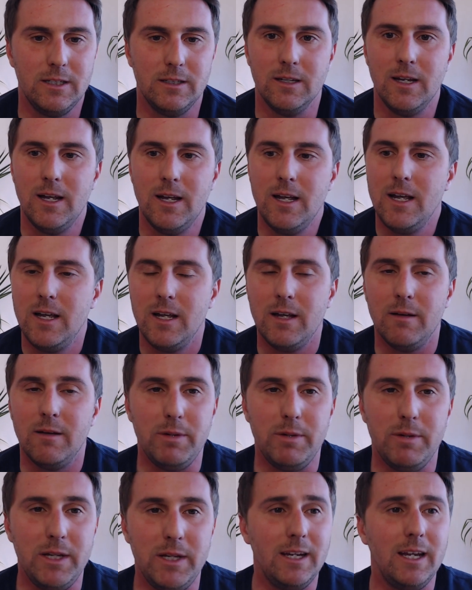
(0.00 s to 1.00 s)
and
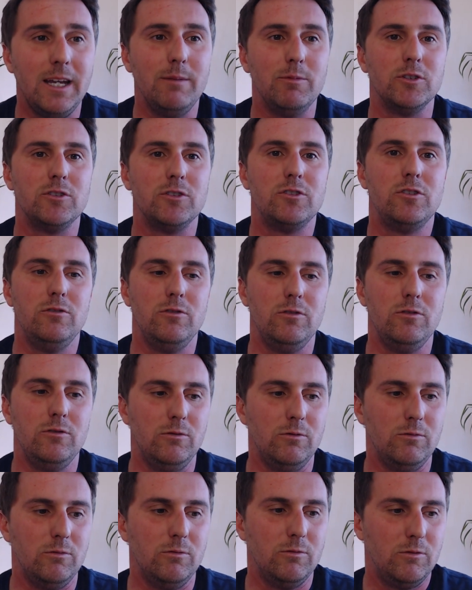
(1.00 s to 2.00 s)
being able
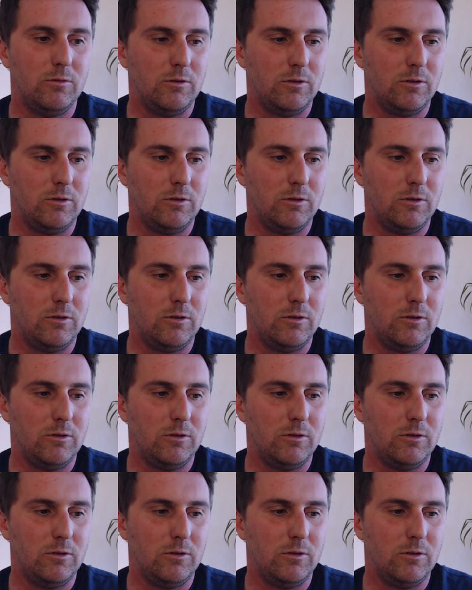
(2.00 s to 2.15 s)
to